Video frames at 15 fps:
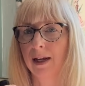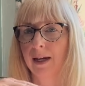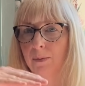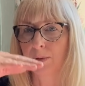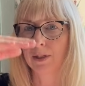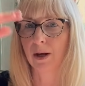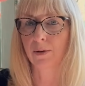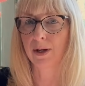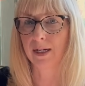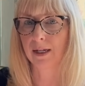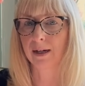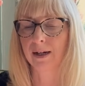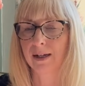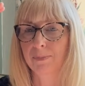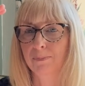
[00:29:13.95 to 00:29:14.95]
It was only
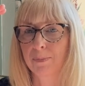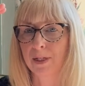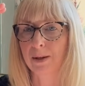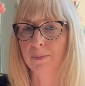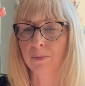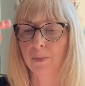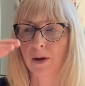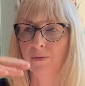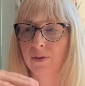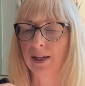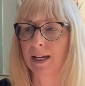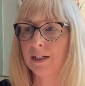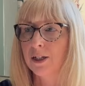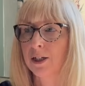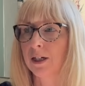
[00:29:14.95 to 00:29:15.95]
going to tip them over the
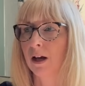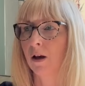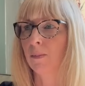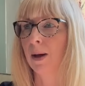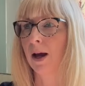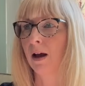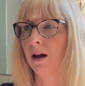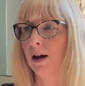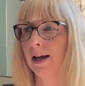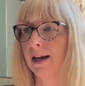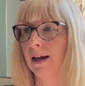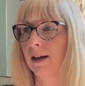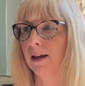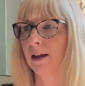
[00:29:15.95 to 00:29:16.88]
edge to go a bit higher.